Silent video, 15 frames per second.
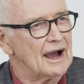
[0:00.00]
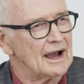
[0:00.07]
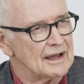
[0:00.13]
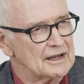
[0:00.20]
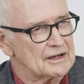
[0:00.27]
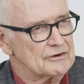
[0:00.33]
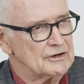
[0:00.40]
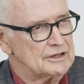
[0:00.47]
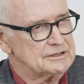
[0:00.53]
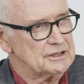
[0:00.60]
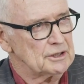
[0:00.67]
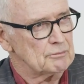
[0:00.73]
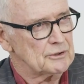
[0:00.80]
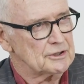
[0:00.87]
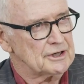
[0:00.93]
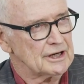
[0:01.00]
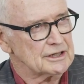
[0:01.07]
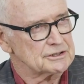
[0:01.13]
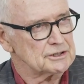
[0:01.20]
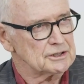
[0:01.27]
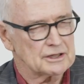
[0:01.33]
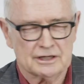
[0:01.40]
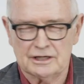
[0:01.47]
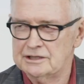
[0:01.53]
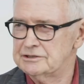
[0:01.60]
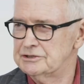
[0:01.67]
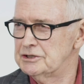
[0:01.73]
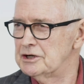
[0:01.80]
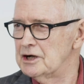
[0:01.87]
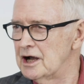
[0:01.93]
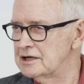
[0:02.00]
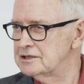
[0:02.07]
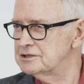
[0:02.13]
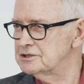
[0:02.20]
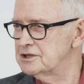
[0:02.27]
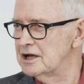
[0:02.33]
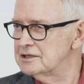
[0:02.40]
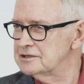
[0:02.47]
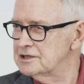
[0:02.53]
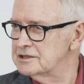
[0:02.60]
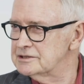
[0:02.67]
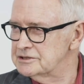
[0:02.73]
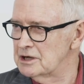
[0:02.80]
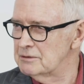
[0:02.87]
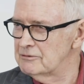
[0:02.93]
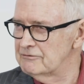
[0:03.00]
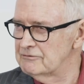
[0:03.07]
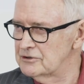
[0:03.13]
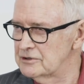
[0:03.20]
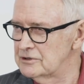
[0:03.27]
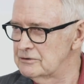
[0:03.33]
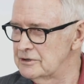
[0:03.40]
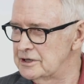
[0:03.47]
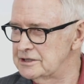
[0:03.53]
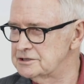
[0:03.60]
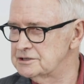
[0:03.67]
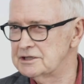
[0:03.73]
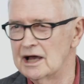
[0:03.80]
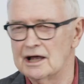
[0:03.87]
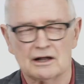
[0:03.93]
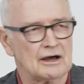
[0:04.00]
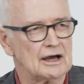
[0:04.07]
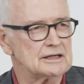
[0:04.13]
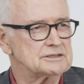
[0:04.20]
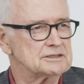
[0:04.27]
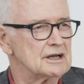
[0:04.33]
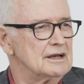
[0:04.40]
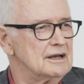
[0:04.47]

increasing protection against the United States and some of the US allies,